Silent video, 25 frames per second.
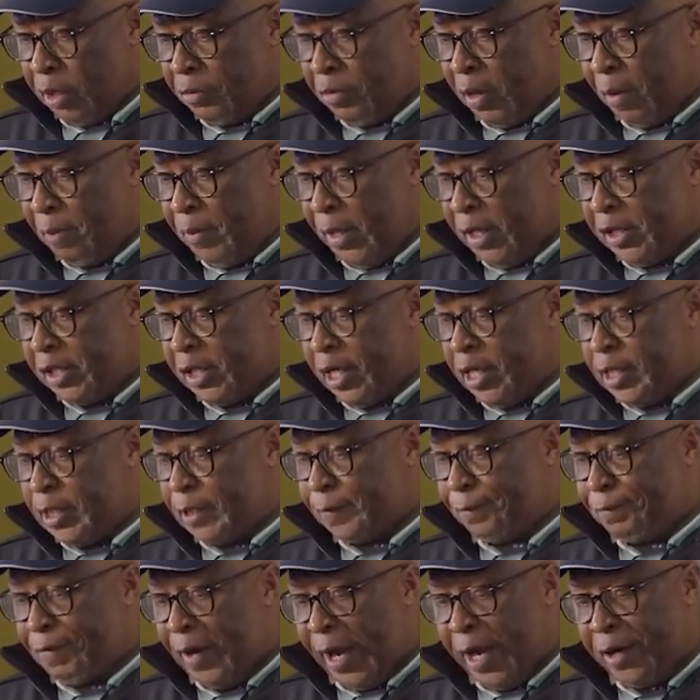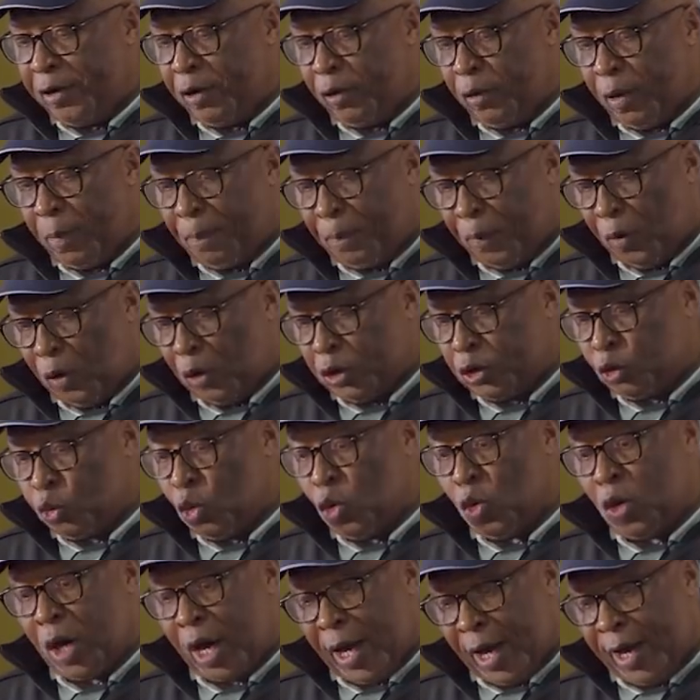The mission's final report
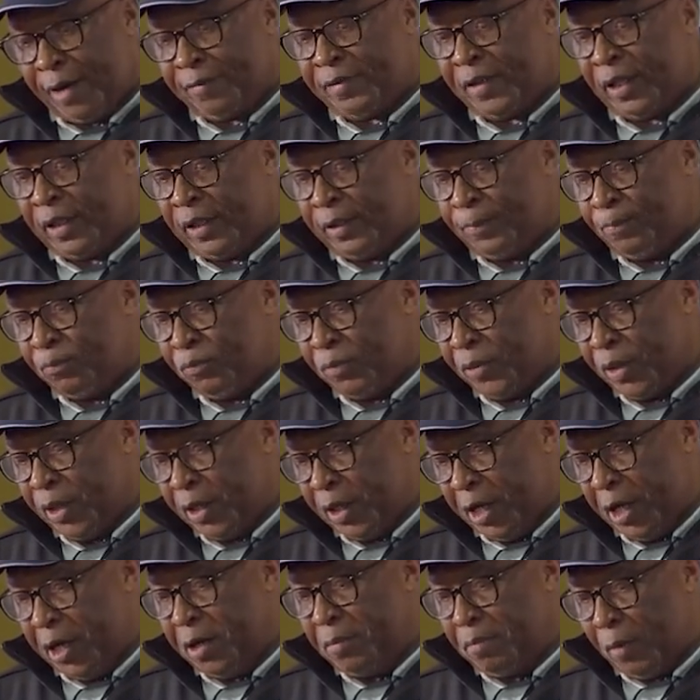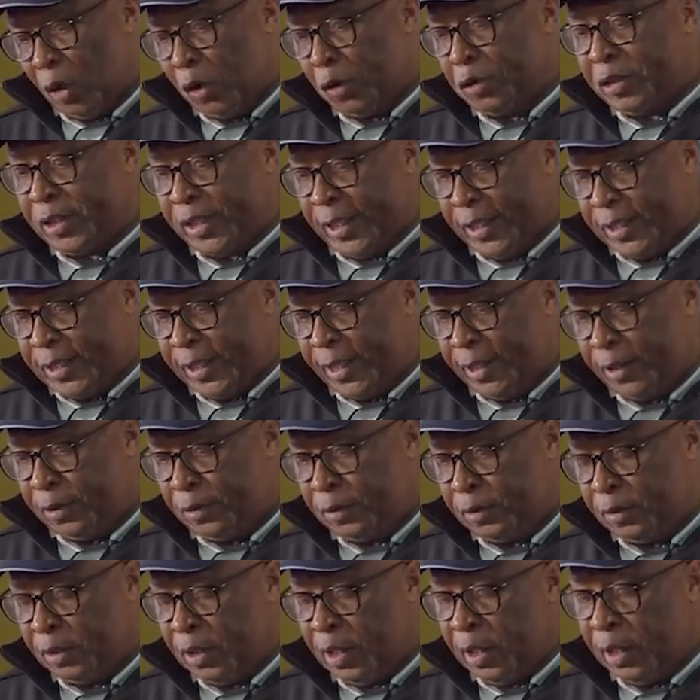will cover in more
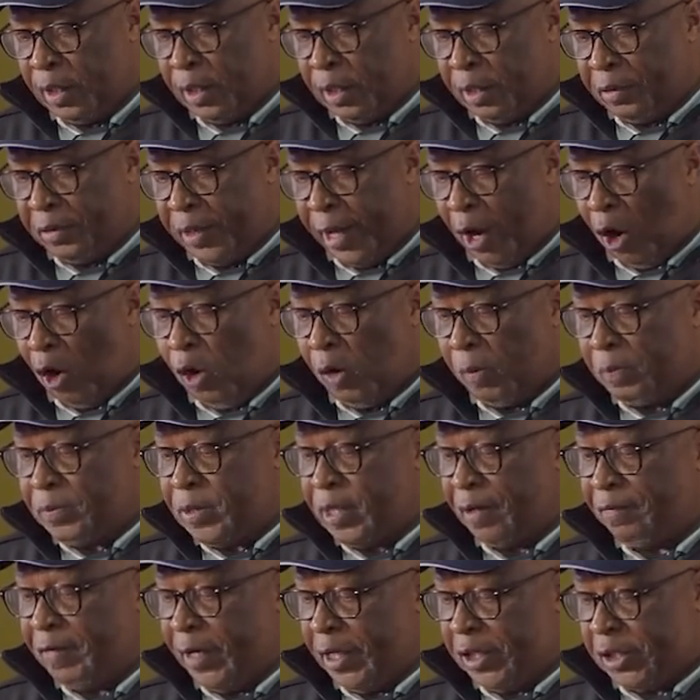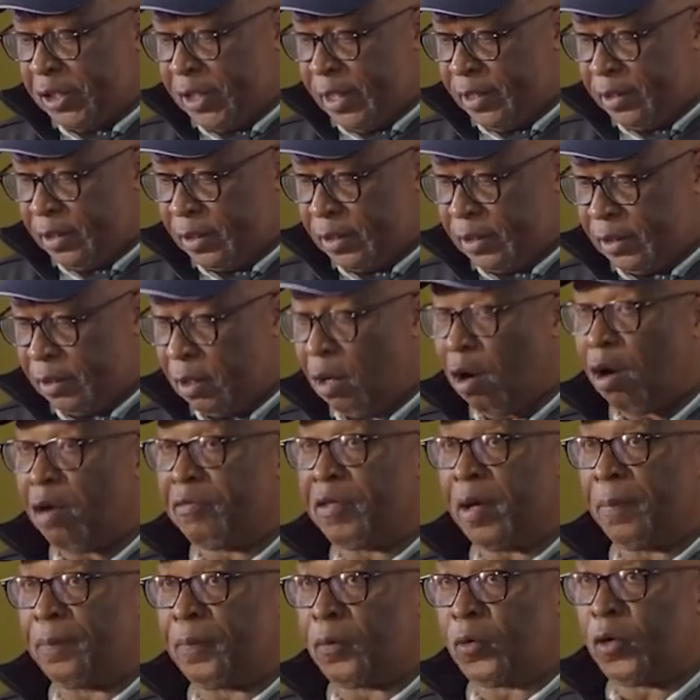detail the observations
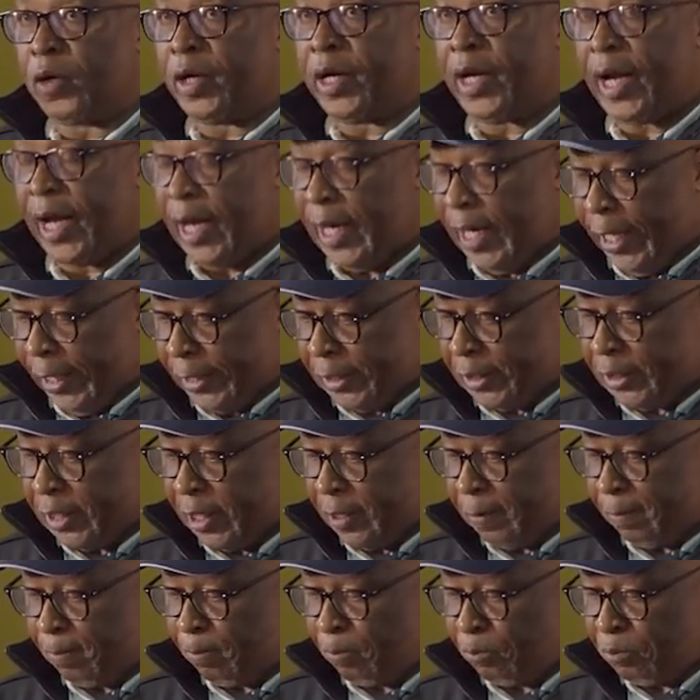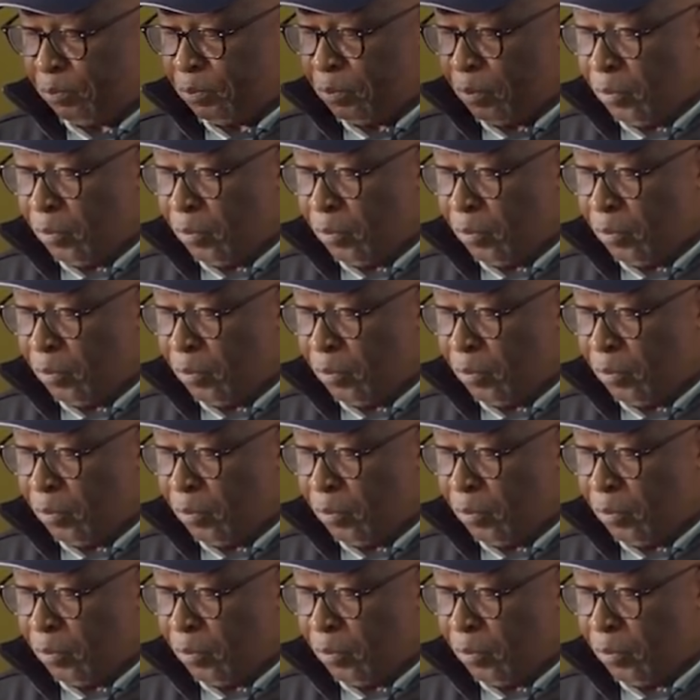of the pre-election